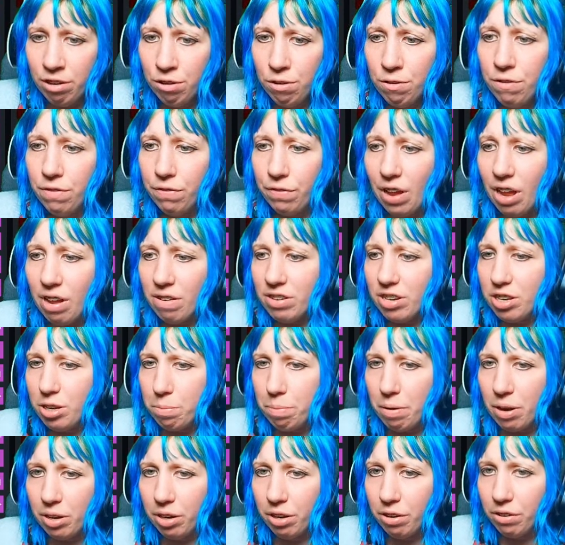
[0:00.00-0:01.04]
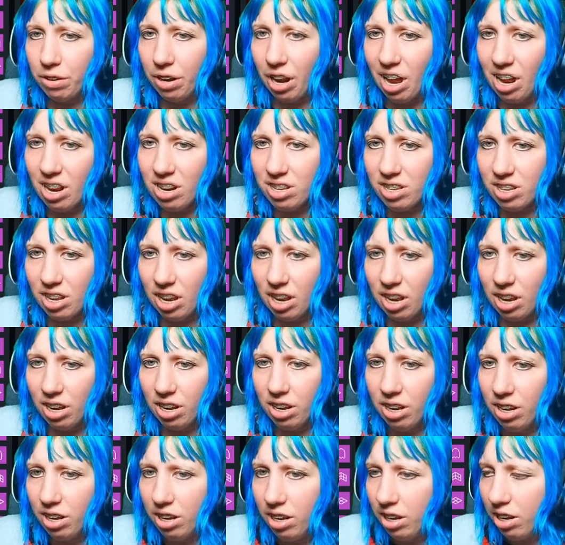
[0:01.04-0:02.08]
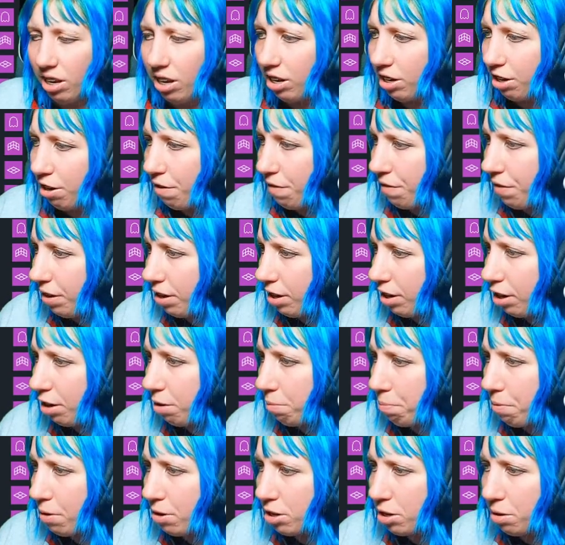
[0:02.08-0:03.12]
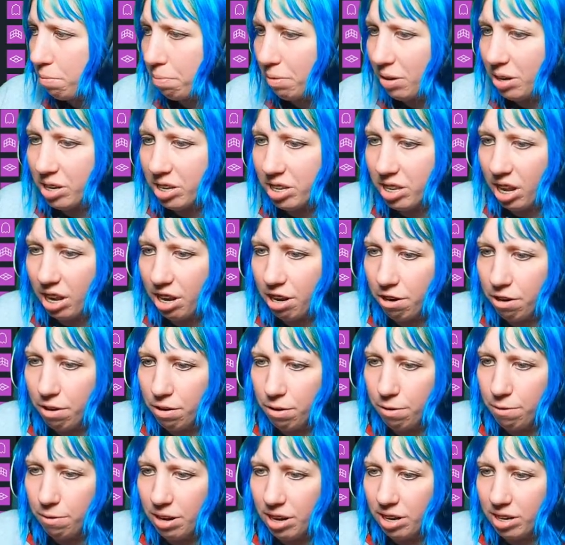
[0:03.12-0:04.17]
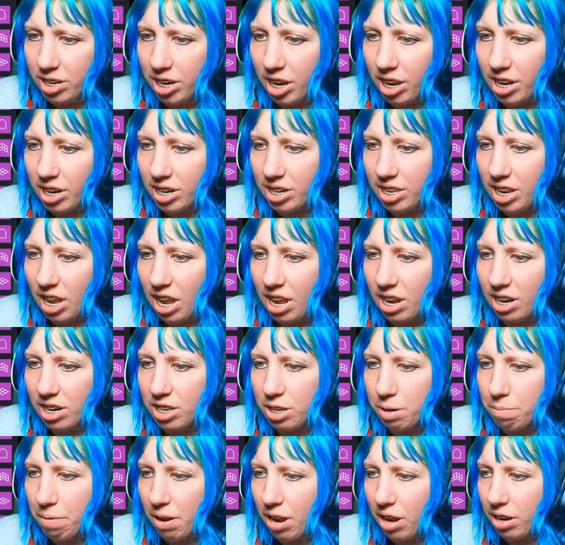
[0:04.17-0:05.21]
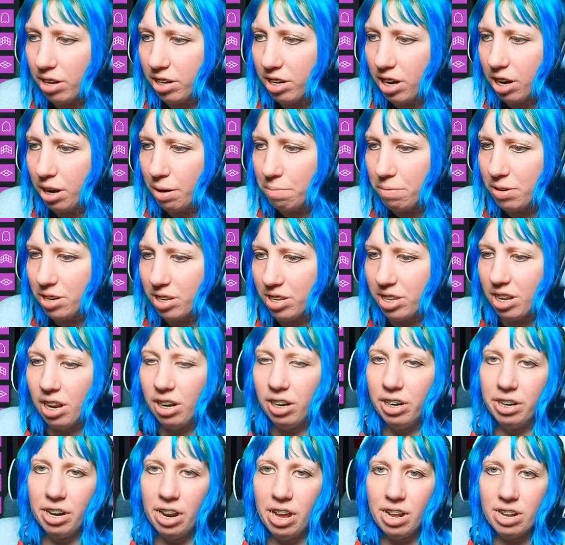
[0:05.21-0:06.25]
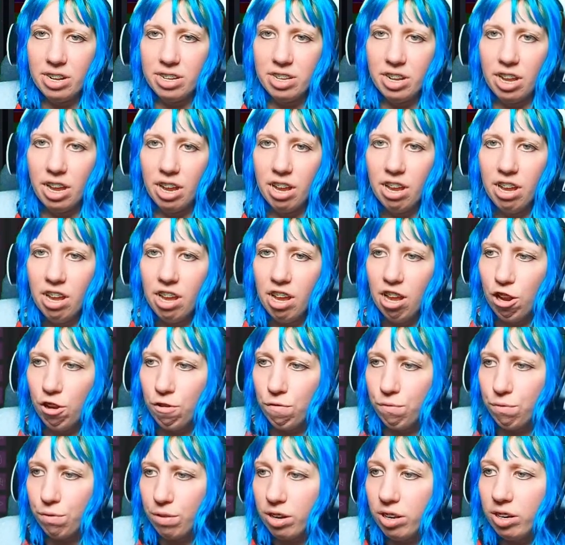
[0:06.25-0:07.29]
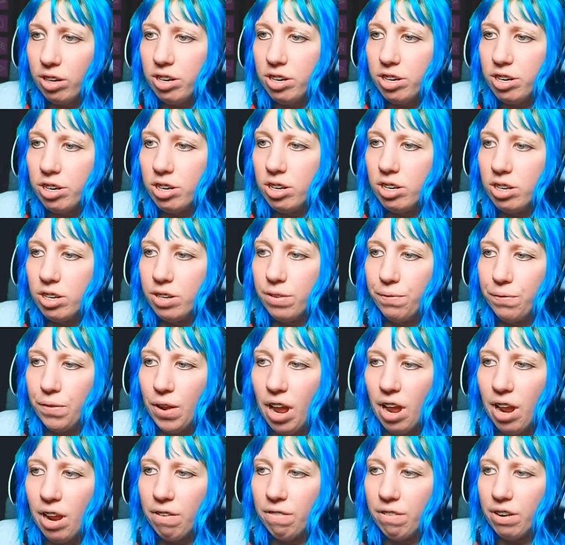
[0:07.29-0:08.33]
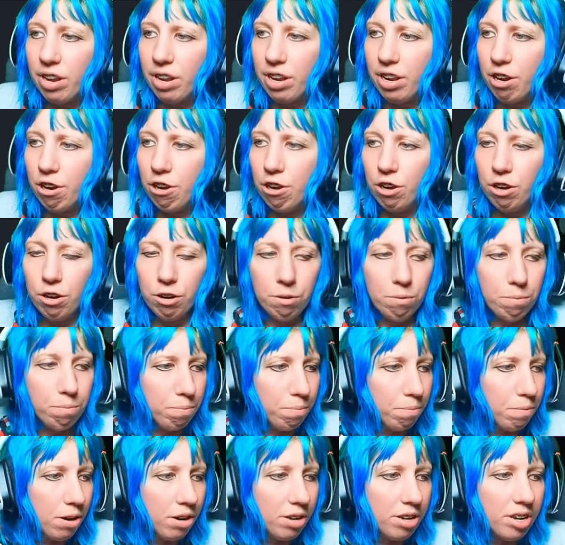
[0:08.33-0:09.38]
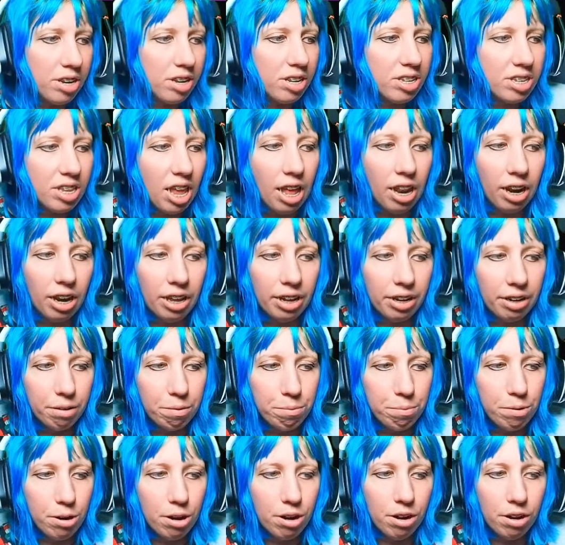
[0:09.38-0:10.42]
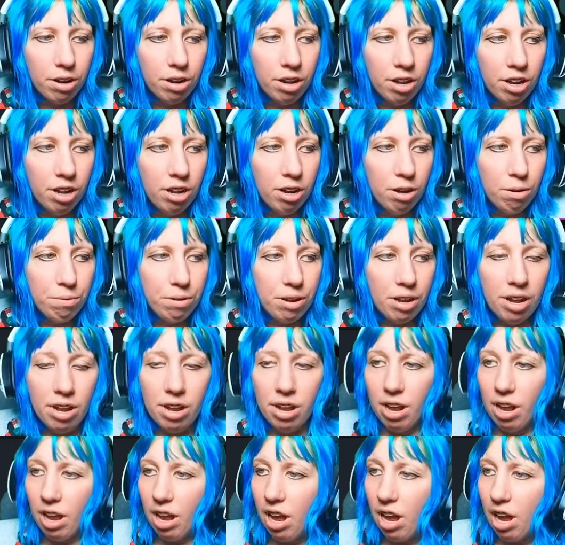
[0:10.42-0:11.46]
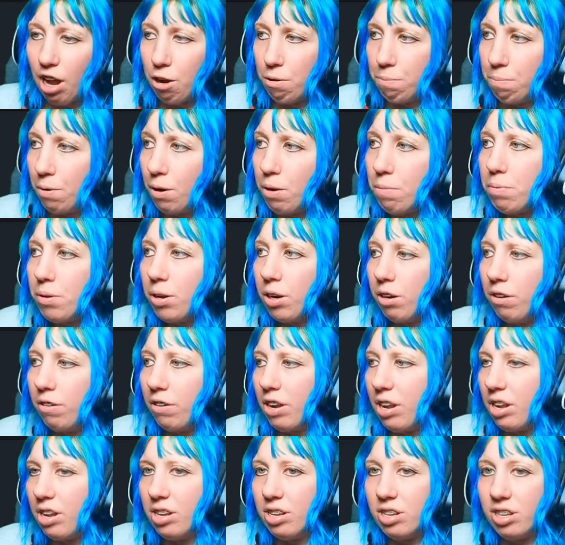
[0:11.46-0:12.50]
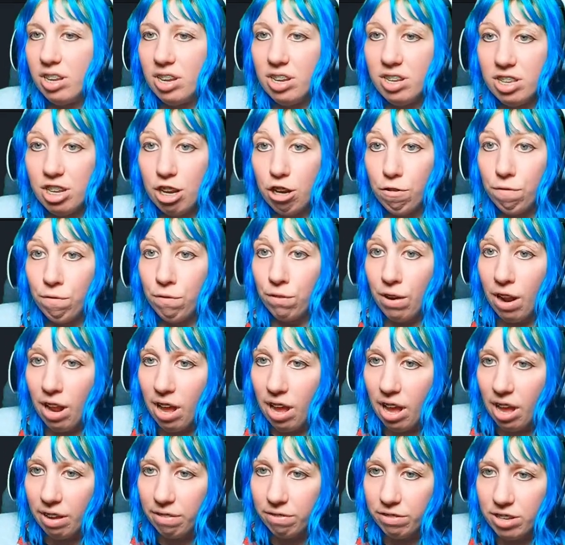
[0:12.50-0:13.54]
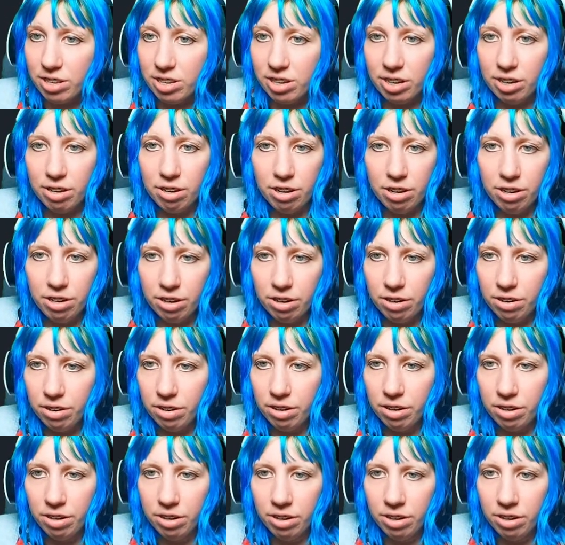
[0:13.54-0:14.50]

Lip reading: all varies depending on the asset. I don't think I could possibly say, oh, it takes X amount of time to sell an asset. It really does vary on what you're selling, how popular it is. Is it rare? Is it, you know?